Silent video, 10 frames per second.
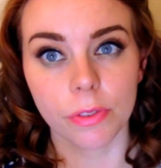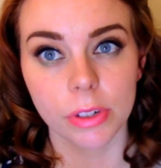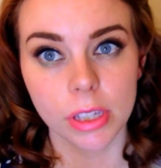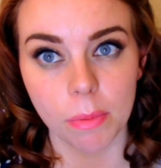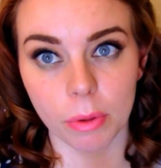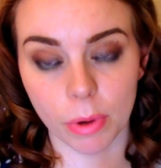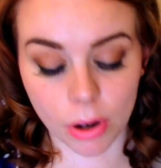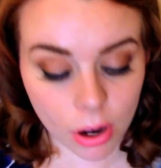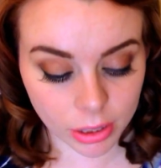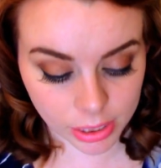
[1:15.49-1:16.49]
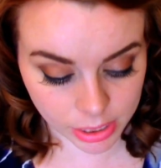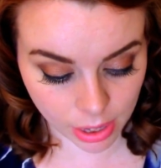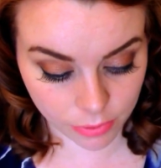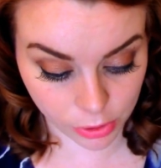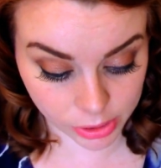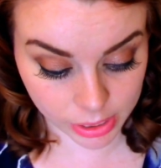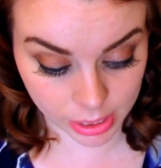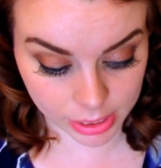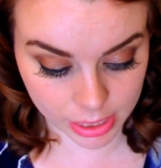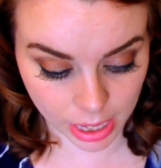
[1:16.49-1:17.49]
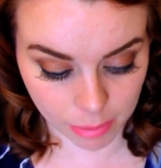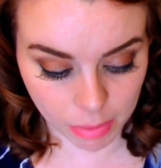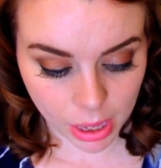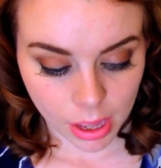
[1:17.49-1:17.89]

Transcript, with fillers: for someone regardless of your skin type.